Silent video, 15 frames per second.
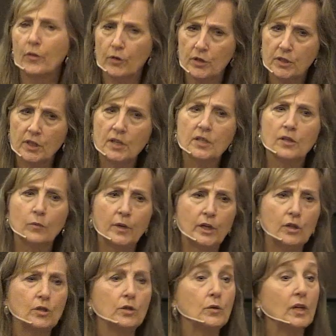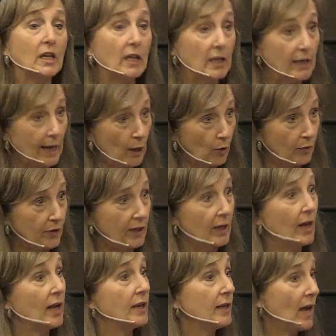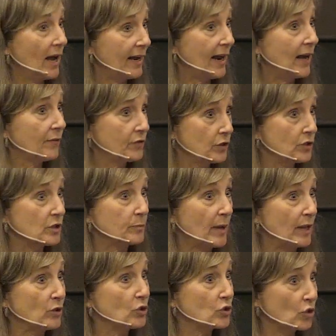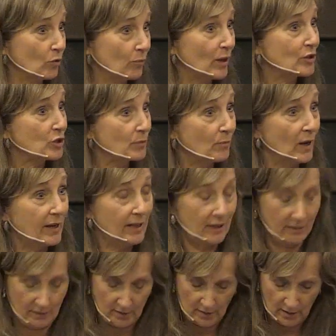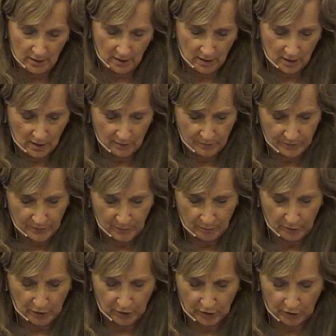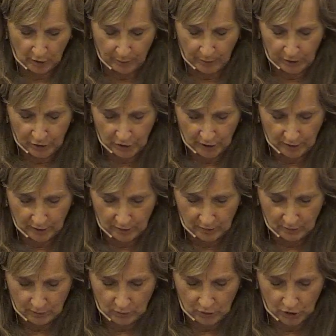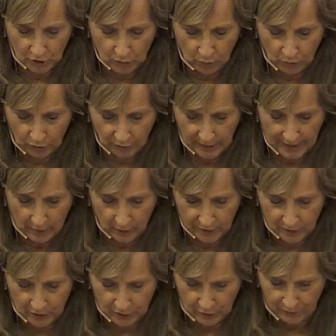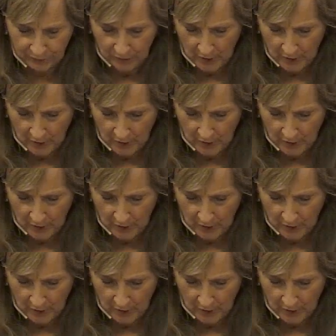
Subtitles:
There's things that we can do to eat healthy and not have to spend so much money because our budget just won't allow us to.